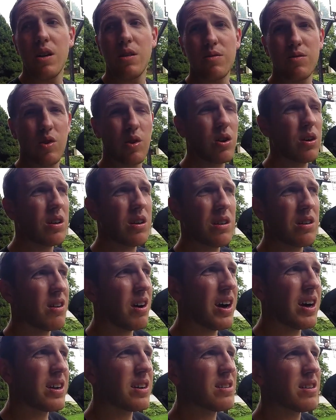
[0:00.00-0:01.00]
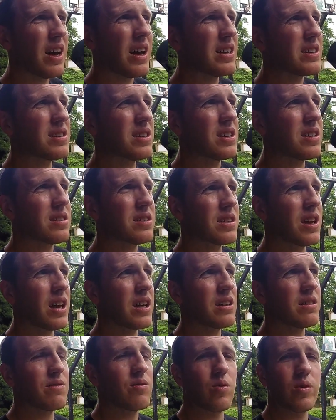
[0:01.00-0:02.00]
so, honestly, on a
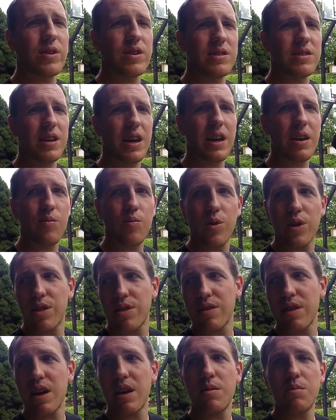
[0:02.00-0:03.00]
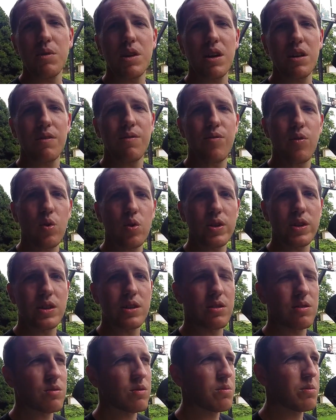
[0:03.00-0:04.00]
scale of 1 to 10, with 10 being a full
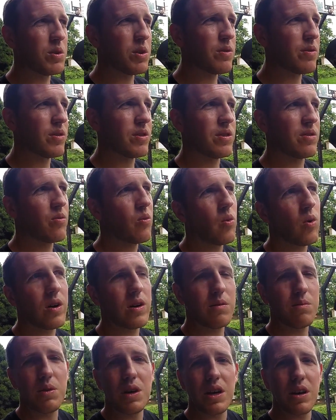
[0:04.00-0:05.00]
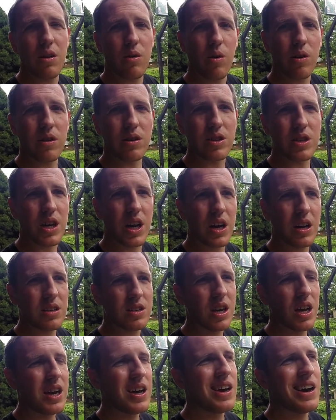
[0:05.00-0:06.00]
engine removal and 1 being an oil
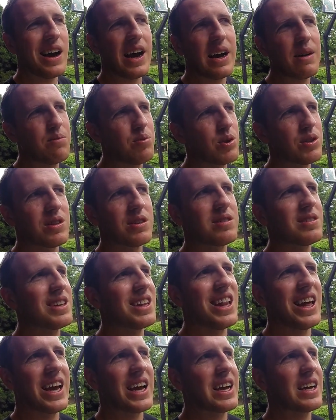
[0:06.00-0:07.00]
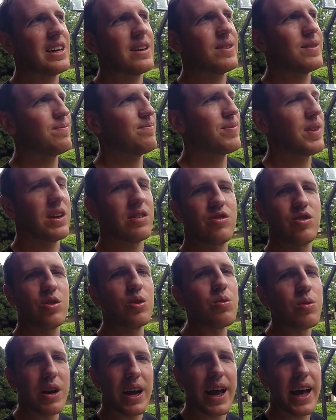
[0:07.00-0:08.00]
change, I'd put this at like a
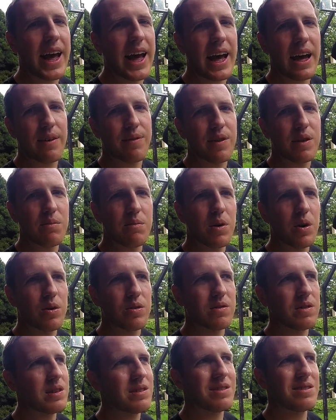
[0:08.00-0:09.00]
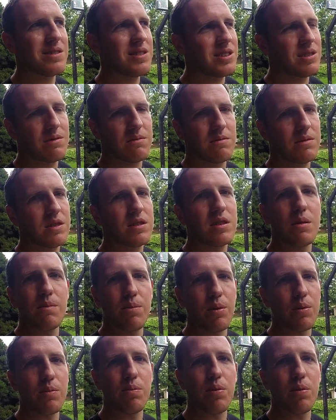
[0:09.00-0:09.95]
2.5 at most. It's just simple